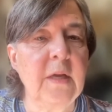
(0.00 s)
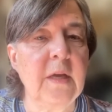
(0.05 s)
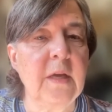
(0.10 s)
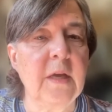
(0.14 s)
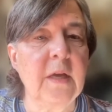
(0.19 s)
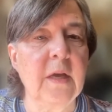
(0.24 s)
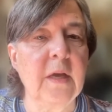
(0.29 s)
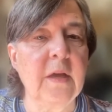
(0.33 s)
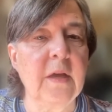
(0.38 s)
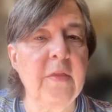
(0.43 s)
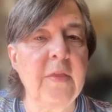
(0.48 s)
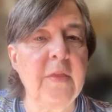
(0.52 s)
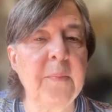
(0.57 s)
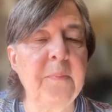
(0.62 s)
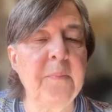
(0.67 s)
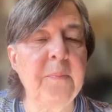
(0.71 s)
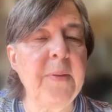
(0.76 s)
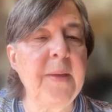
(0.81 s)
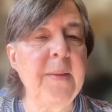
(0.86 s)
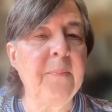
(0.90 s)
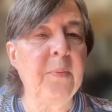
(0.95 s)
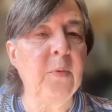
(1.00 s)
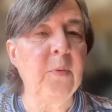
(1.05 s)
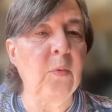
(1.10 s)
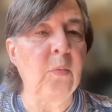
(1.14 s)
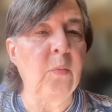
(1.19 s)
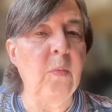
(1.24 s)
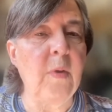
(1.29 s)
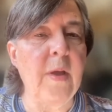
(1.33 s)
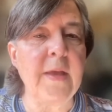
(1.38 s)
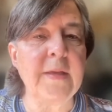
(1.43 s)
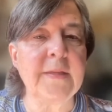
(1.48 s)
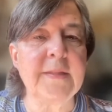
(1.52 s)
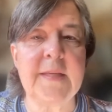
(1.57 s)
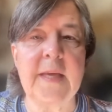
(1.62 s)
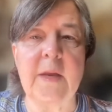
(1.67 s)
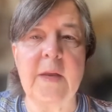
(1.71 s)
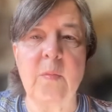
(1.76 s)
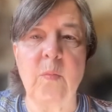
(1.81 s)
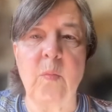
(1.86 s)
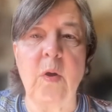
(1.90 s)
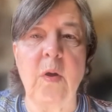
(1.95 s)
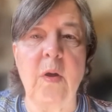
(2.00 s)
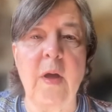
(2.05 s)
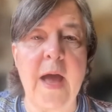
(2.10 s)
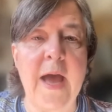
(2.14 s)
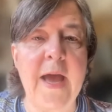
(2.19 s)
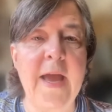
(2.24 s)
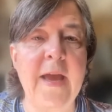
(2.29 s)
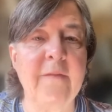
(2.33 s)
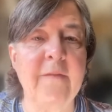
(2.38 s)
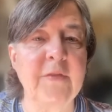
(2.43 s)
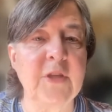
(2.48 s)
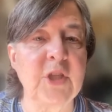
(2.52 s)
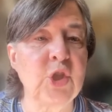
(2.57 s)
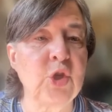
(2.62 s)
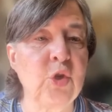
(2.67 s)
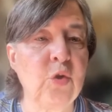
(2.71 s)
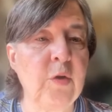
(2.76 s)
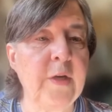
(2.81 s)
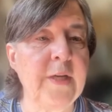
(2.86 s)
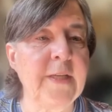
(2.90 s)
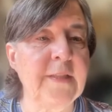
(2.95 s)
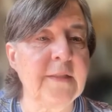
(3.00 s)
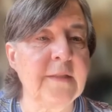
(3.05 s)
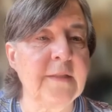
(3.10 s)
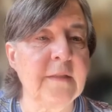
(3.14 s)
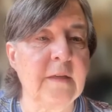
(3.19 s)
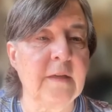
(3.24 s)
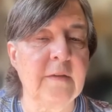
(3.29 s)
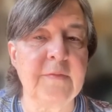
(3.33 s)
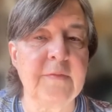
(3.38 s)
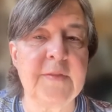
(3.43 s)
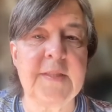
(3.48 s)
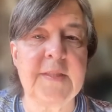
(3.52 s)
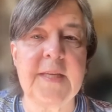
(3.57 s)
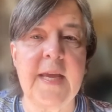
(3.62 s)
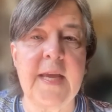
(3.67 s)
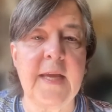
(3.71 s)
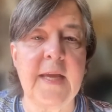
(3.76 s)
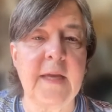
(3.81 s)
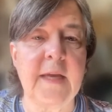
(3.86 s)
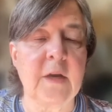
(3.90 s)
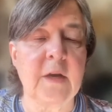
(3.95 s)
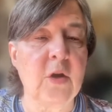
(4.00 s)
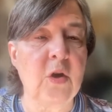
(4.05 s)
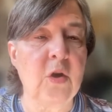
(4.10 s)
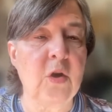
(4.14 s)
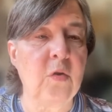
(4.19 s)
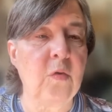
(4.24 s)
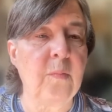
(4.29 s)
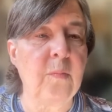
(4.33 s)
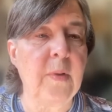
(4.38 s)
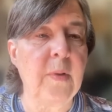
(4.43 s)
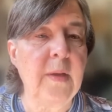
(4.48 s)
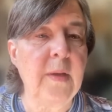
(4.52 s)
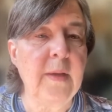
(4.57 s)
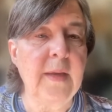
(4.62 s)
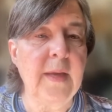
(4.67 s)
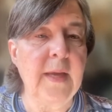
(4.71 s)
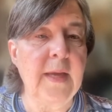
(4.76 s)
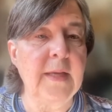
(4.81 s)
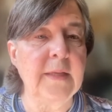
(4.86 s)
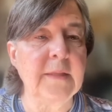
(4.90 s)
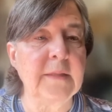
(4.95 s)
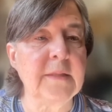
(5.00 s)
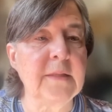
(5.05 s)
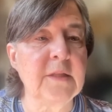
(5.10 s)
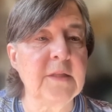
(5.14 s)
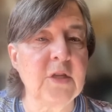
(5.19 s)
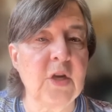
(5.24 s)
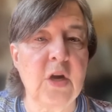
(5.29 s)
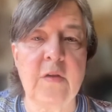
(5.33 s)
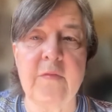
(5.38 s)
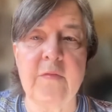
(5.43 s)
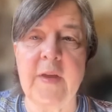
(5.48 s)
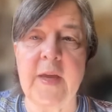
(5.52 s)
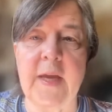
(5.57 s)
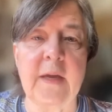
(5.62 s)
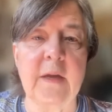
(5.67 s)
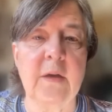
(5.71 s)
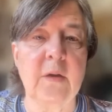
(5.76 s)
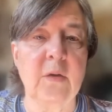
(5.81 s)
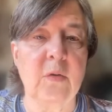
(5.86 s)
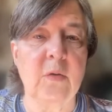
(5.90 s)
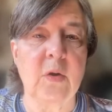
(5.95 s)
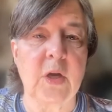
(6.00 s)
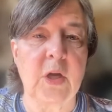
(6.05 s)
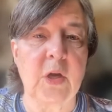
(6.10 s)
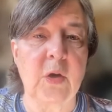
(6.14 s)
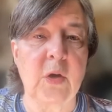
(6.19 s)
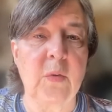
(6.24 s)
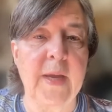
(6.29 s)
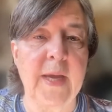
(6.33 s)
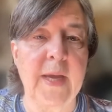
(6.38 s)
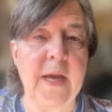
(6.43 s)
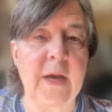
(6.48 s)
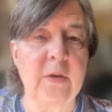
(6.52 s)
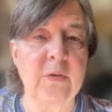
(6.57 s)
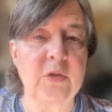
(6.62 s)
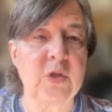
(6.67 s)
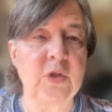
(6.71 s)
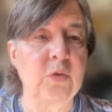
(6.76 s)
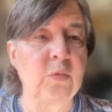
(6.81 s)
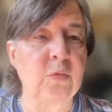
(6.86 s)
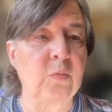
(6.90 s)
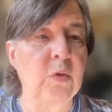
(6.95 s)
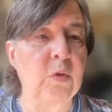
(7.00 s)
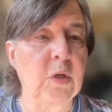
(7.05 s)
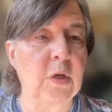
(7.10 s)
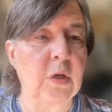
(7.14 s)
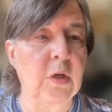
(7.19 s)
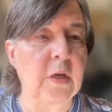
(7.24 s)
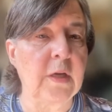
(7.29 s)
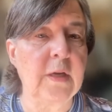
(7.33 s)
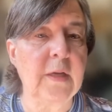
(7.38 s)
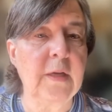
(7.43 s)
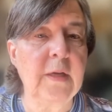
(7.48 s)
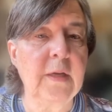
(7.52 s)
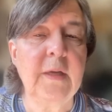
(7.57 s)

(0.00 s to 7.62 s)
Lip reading: that people said, well, I have a choice of staying at home and starving or going out to work.